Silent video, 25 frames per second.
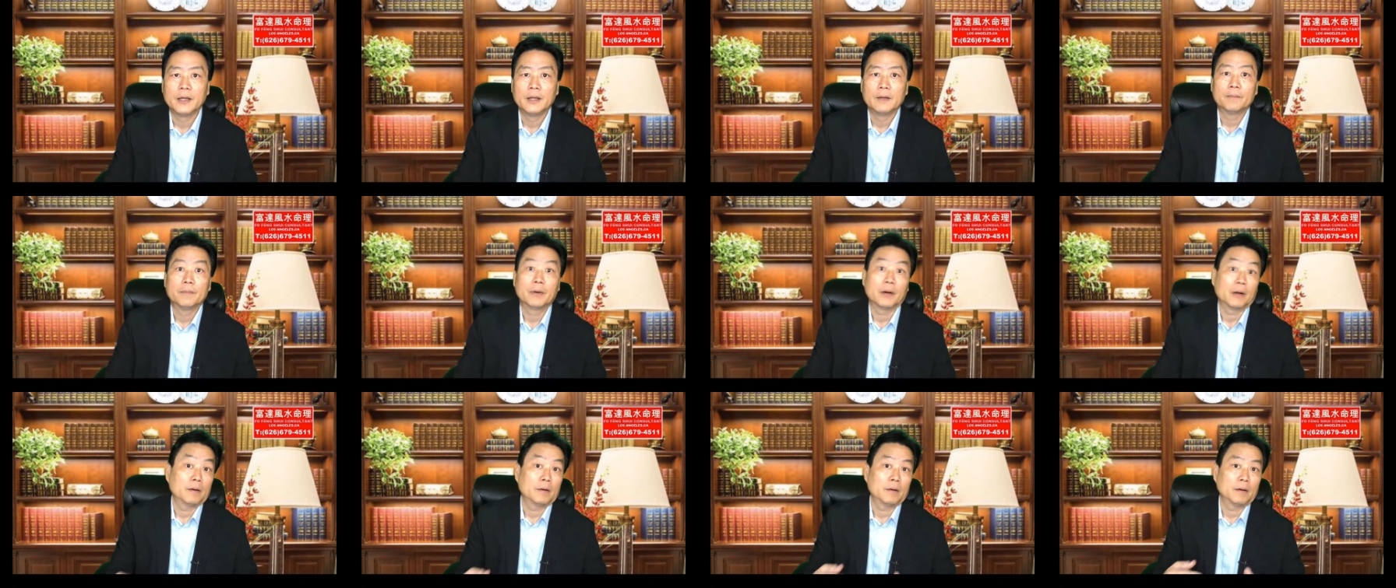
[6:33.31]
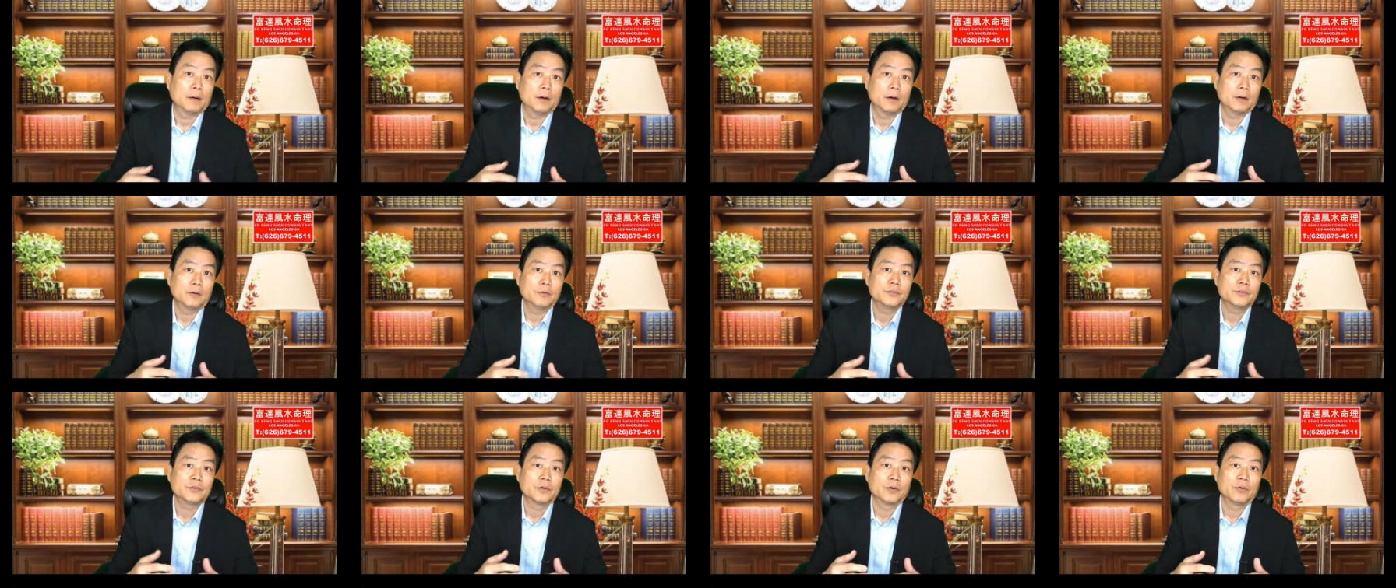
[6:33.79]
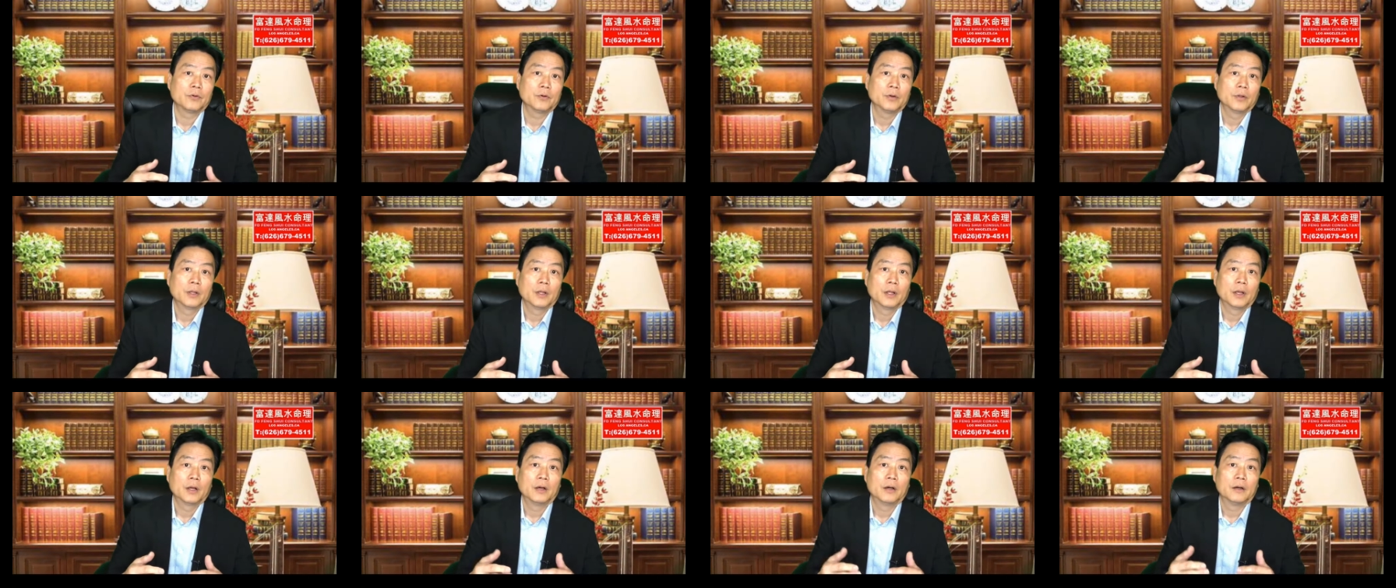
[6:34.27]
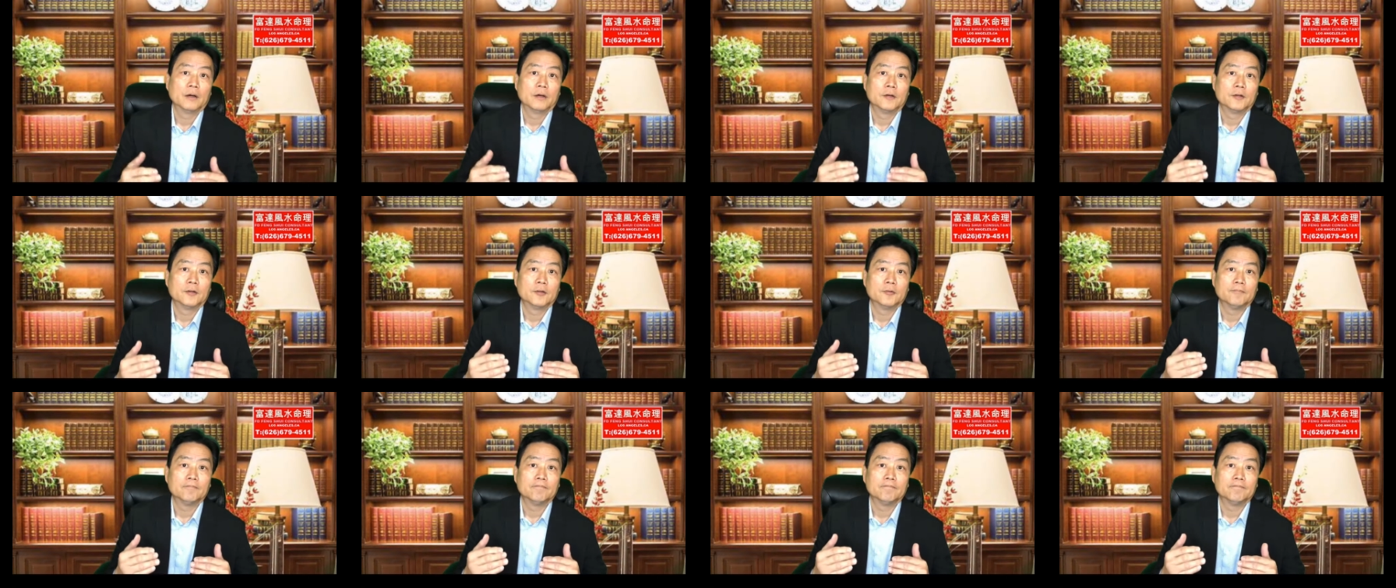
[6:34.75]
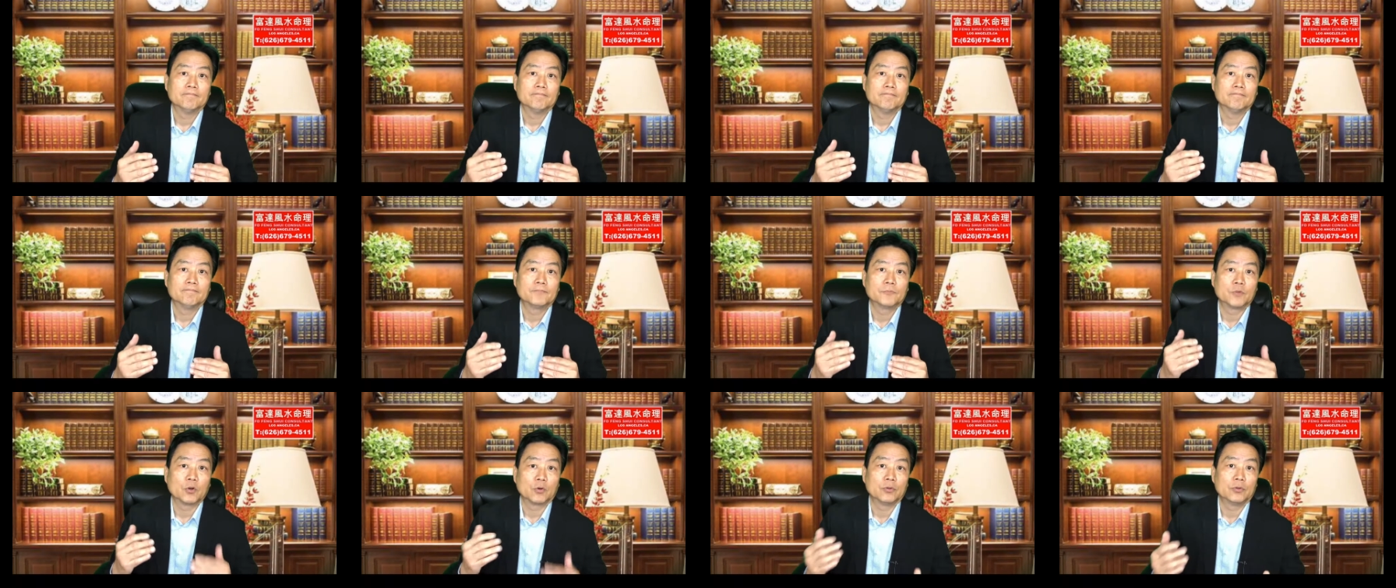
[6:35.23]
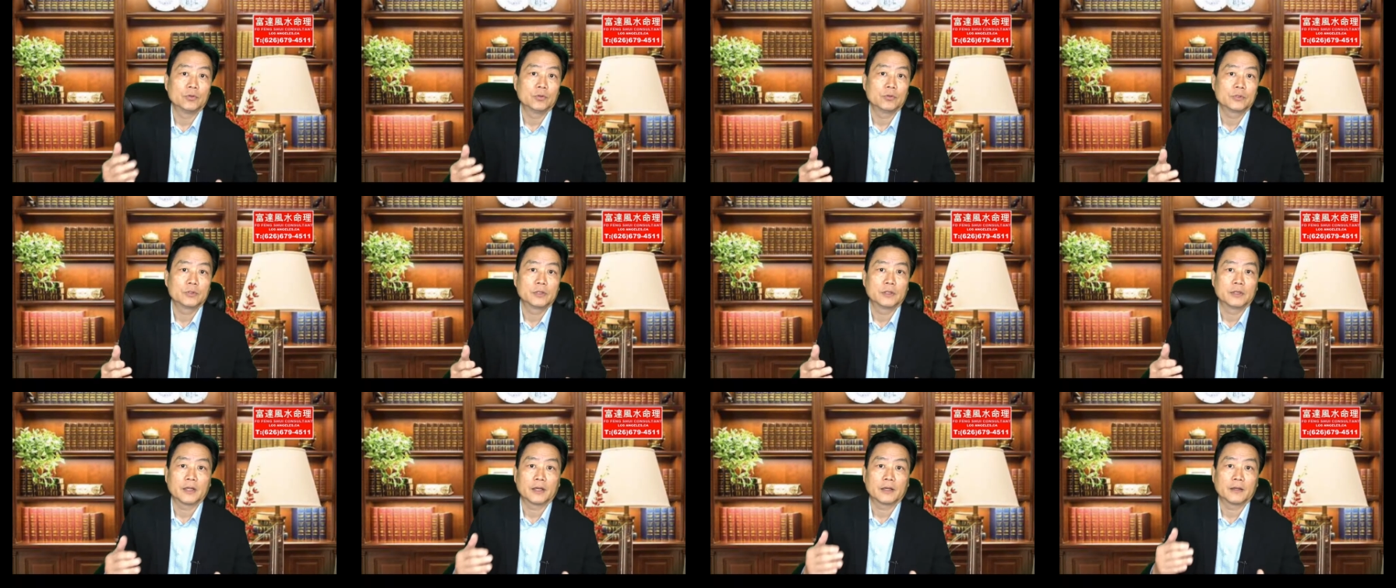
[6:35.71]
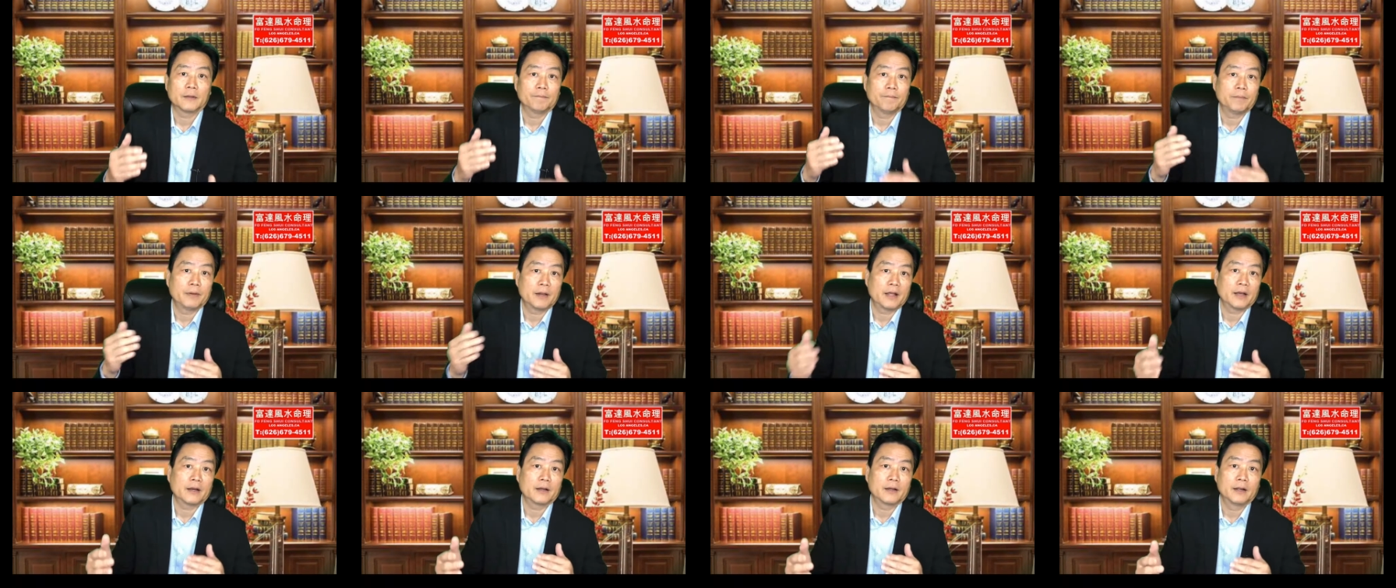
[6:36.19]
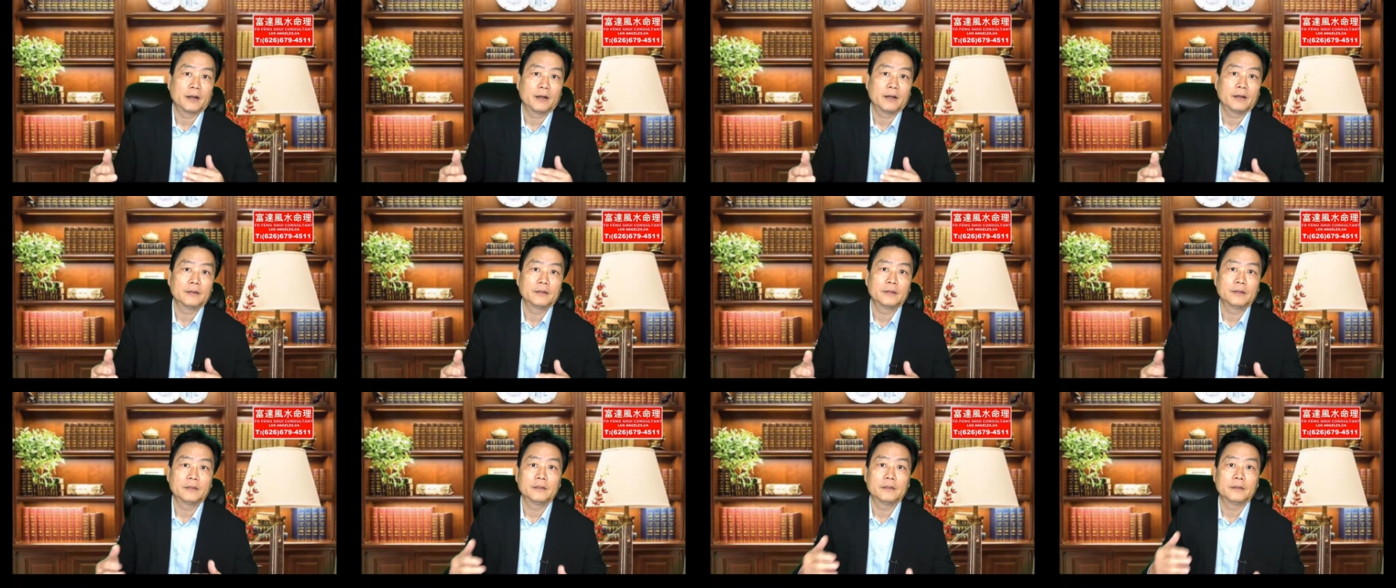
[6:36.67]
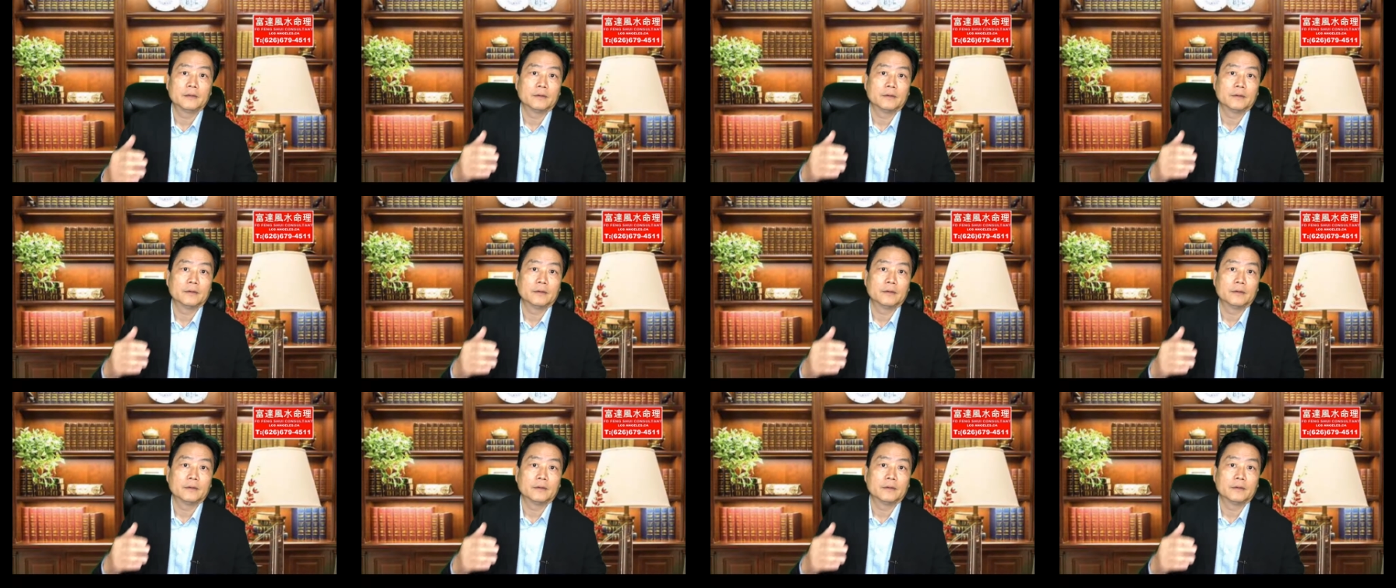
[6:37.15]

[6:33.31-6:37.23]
but also don't use like a black color